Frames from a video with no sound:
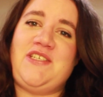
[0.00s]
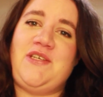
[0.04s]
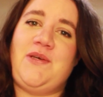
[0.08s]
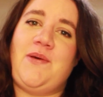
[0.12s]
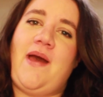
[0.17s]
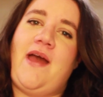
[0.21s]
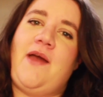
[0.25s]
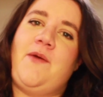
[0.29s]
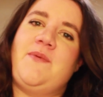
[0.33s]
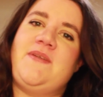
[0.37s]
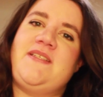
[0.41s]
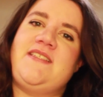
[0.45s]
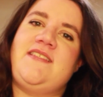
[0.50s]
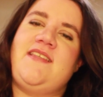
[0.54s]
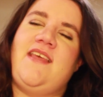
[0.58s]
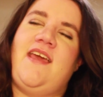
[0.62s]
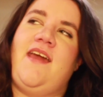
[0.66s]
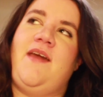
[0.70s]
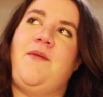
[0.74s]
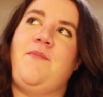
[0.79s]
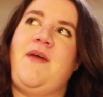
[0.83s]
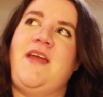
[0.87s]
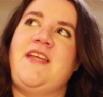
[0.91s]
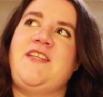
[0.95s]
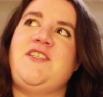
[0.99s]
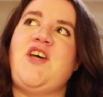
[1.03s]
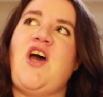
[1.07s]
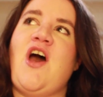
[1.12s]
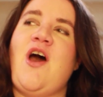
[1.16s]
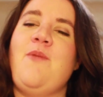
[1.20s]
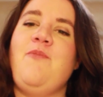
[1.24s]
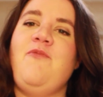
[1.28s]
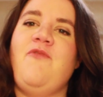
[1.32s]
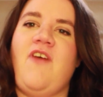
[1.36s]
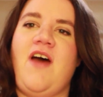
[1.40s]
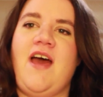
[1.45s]
to, I would say my
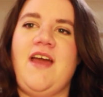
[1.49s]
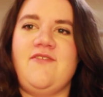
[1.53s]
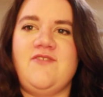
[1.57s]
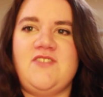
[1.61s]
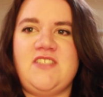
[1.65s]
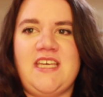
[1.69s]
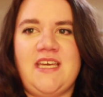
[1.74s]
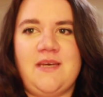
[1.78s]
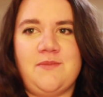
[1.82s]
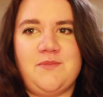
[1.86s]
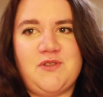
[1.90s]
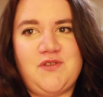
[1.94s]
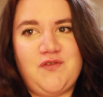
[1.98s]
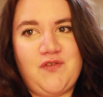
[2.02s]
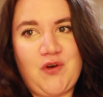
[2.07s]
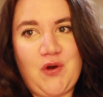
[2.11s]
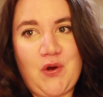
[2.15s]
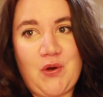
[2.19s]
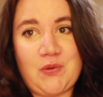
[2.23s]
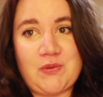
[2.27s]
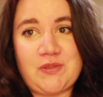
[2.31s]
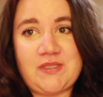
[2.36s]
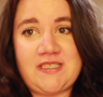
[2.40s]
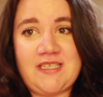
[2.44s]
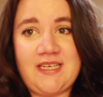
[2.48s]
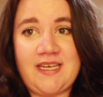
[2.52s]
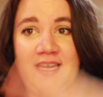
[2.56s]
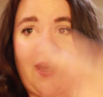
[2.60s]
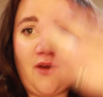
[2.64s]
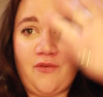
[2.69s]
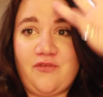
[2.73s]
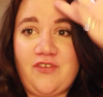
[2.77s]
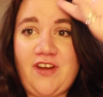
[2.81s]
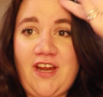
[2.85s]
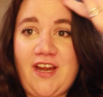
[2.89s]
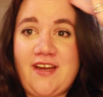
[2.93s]
top 5 tips for hosting
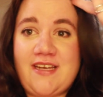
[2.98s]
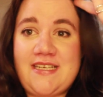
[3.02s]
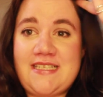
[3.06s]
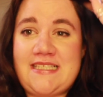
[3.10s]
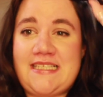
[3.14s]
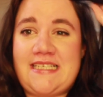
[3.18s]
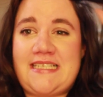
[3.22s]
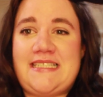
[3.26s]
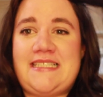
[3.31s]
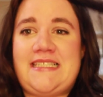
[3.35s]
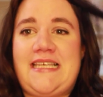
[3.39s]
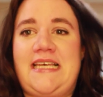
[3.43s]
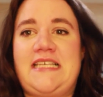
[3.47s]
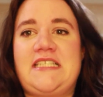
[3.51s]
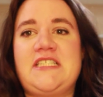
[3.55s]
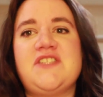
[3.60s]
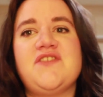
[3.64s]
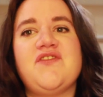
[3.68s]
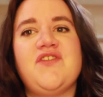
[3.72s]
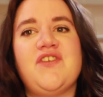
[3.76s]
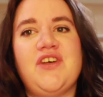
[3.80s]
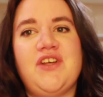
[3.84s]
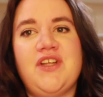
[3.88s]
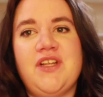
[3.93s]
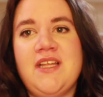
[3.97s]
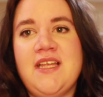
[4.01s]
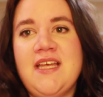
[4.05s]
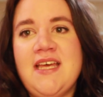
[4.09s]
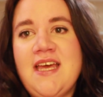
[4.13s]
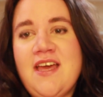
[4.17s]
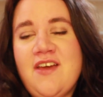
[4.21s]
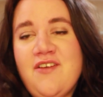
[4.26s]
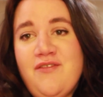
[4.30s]
a very successful